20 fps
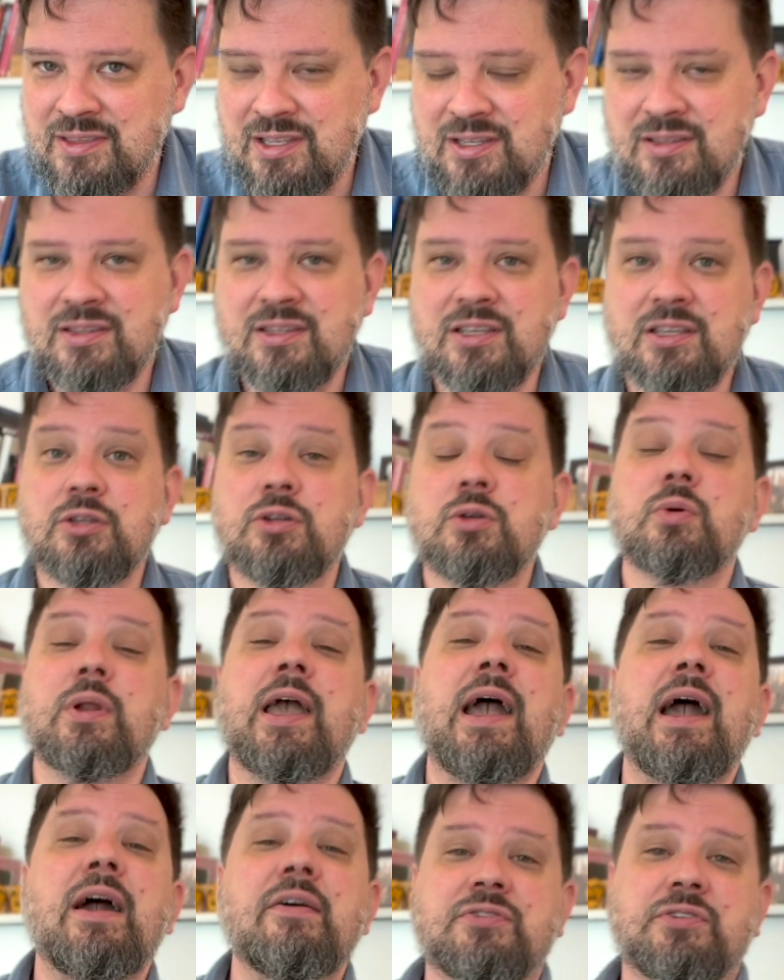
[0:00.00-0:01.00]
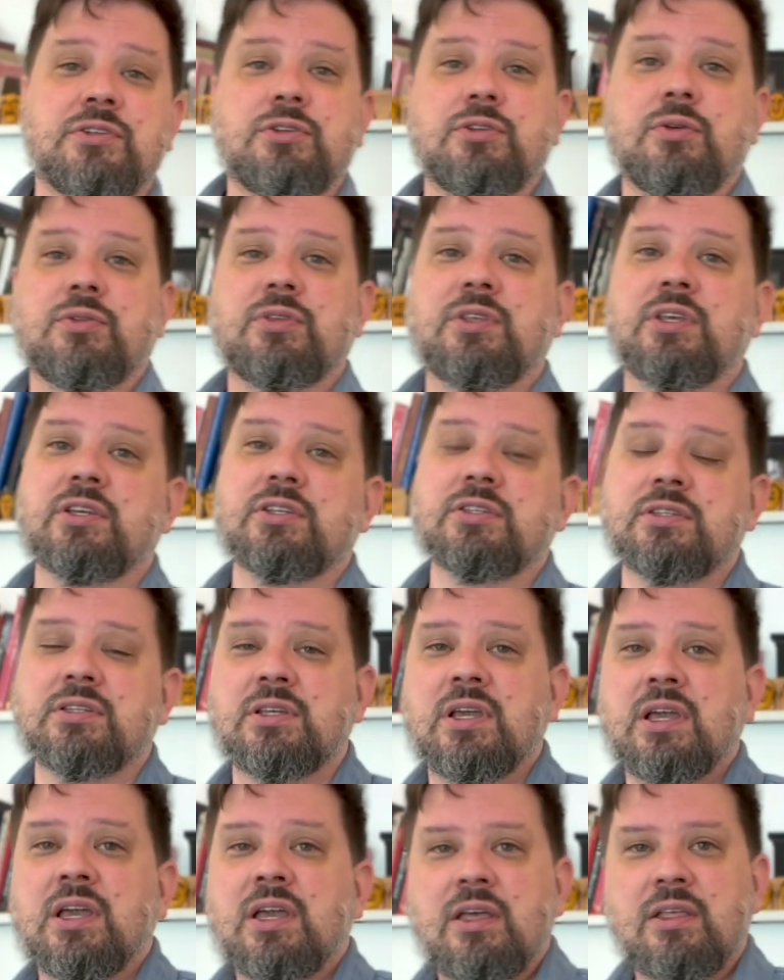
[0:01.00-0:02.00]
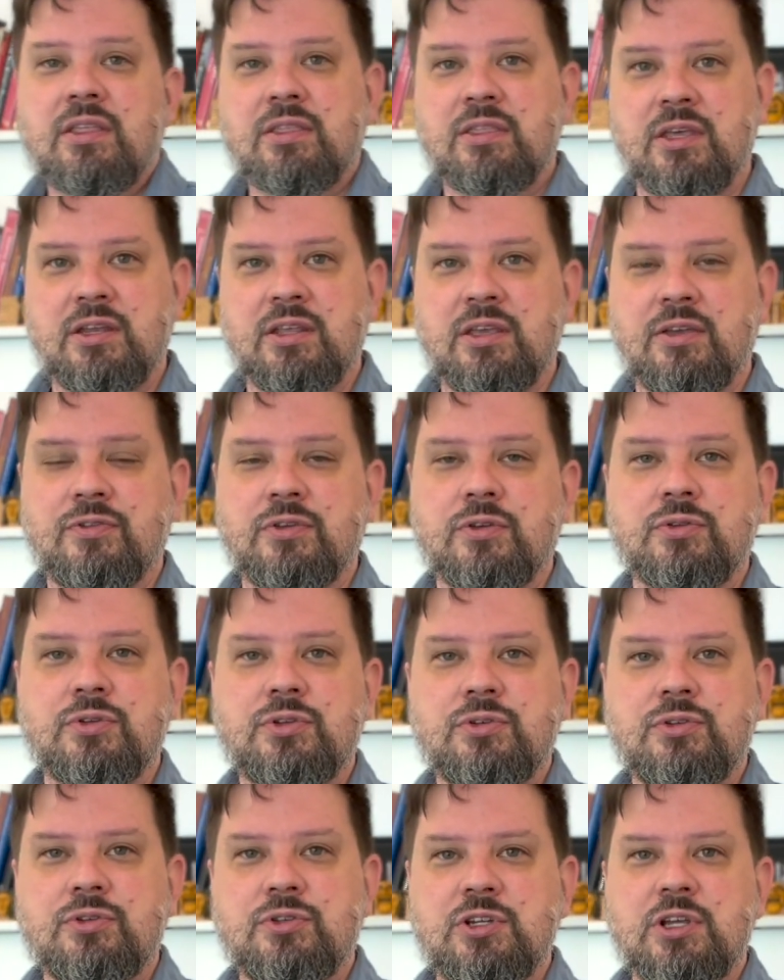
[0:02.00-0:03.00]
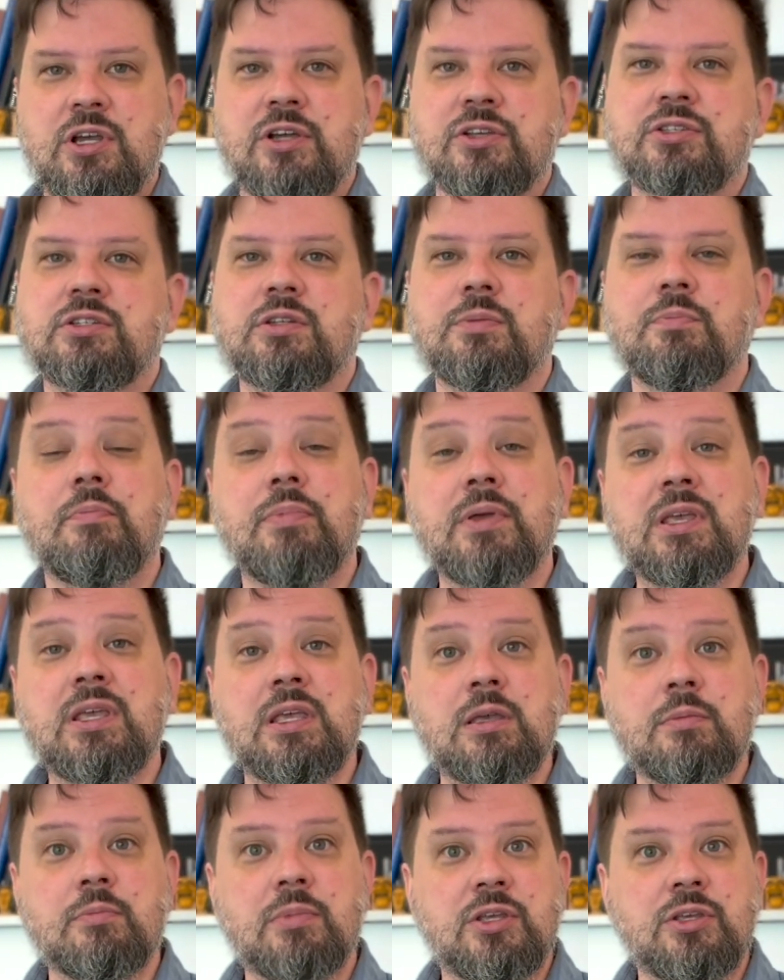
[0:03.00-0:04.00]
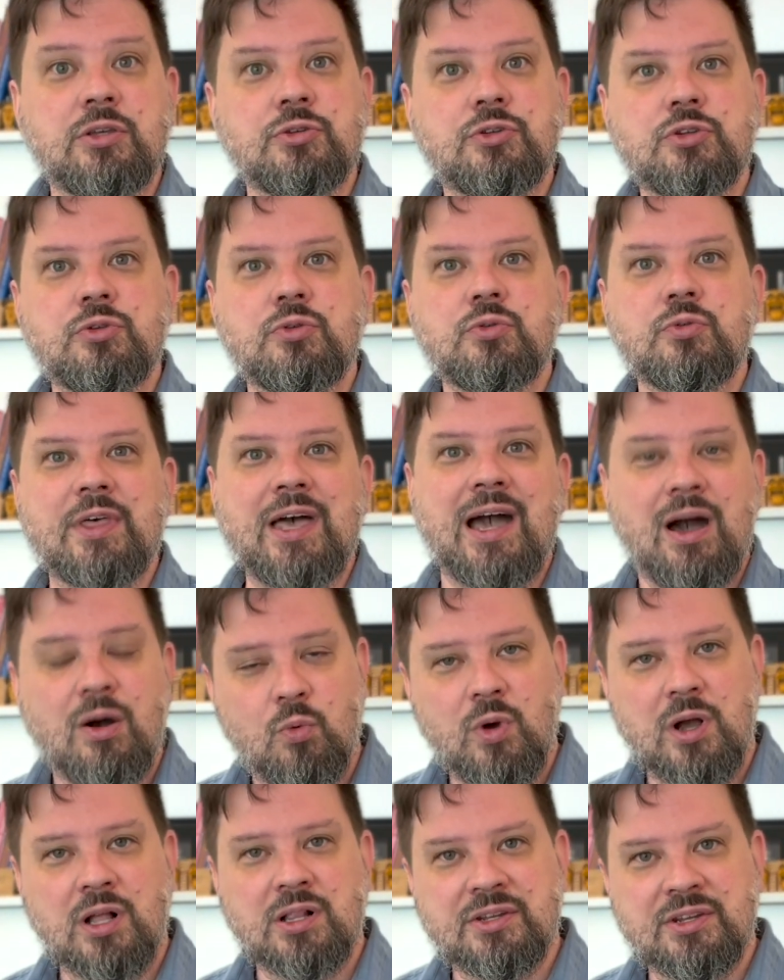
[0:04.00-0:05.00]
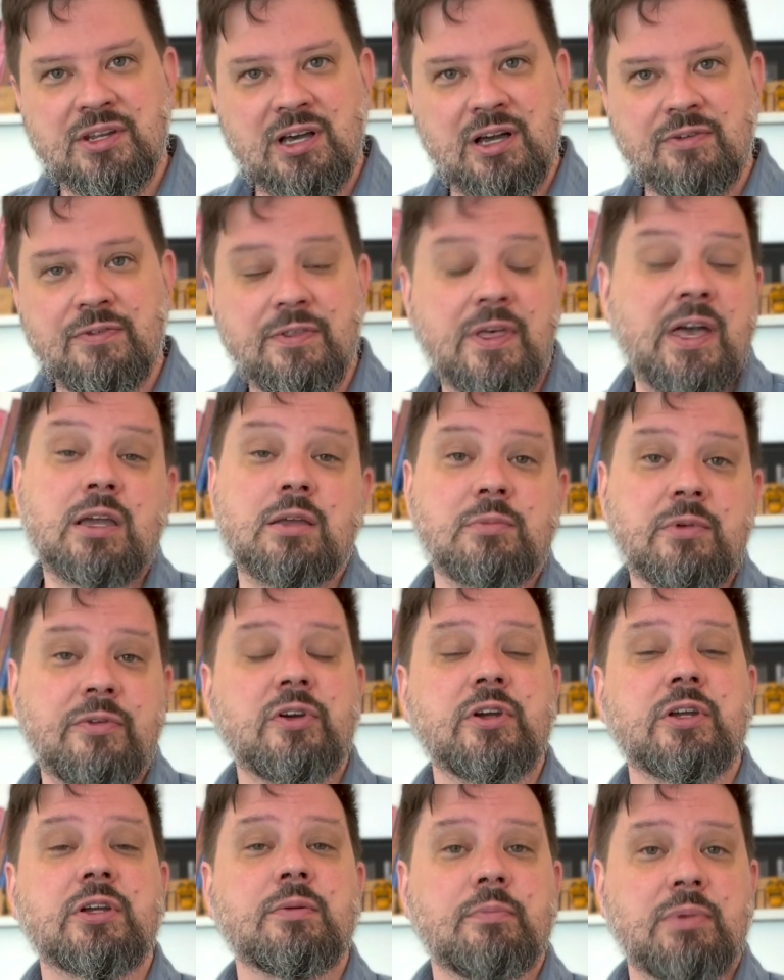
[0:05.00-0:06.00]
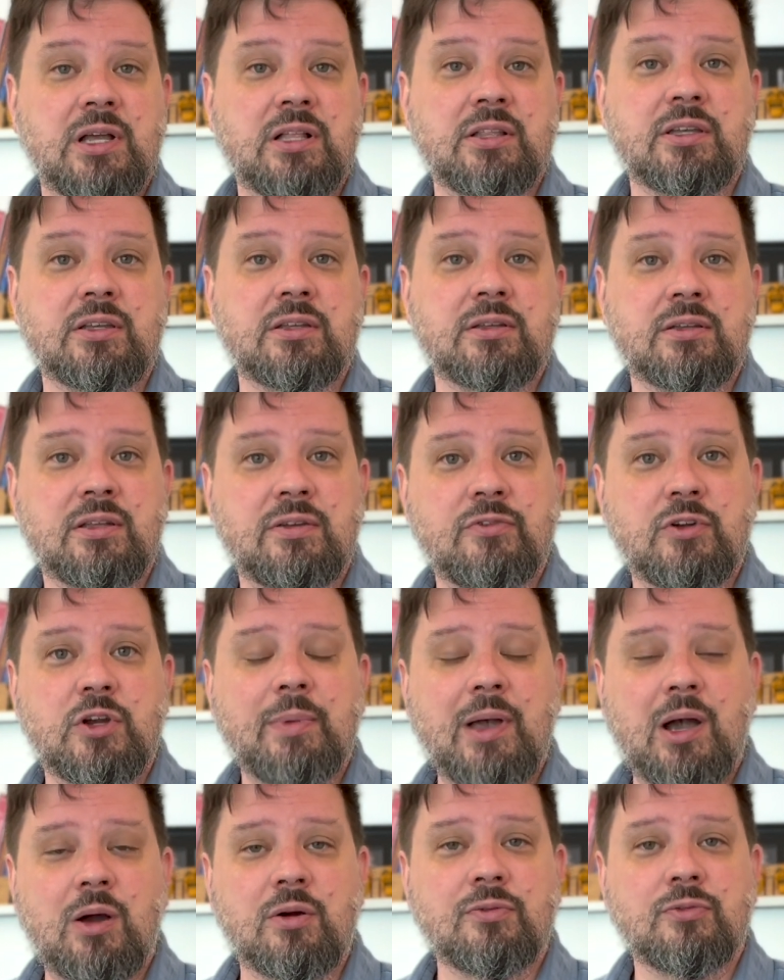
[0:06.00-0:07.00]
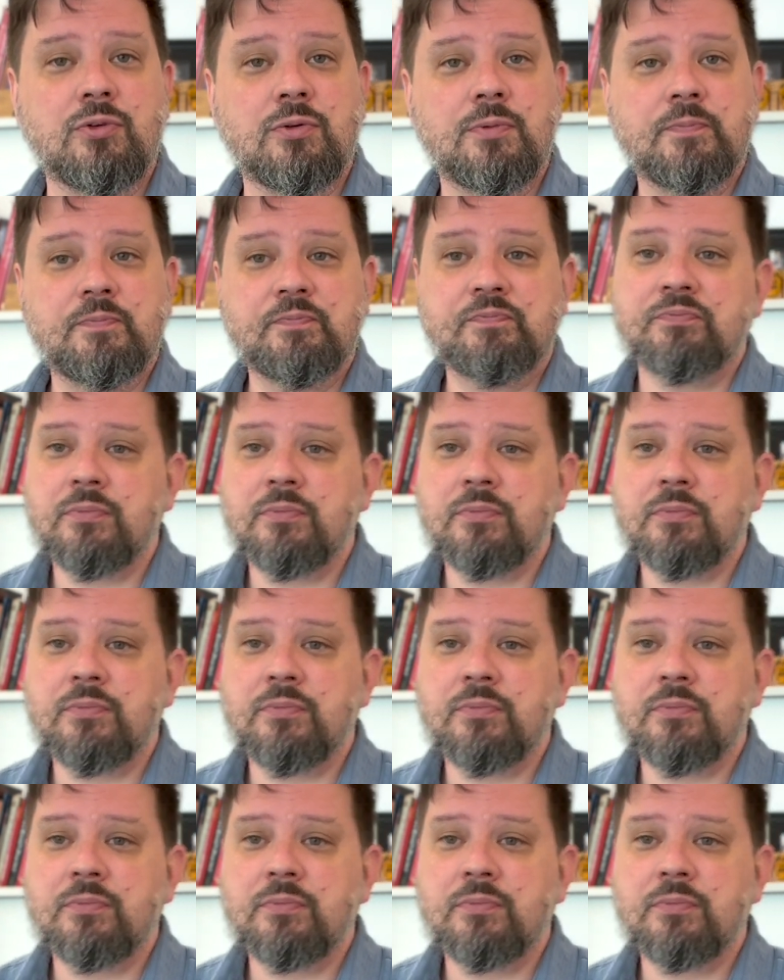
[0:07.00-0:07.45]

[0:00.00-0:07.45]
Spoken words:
That you don't have to do things, that if you just be, but you do that well enough, that can be very compelling and very powerful.